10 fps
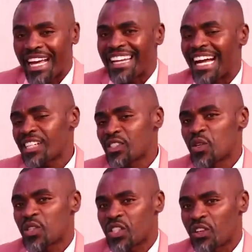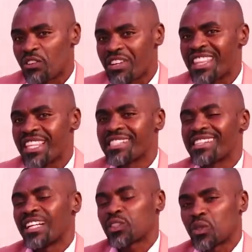And ask yourself in
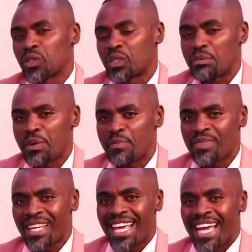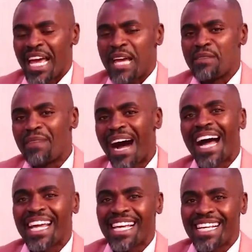this relationship, am
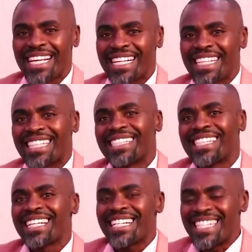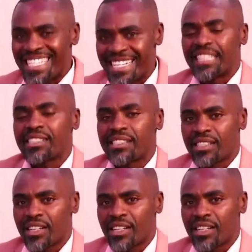I getting drained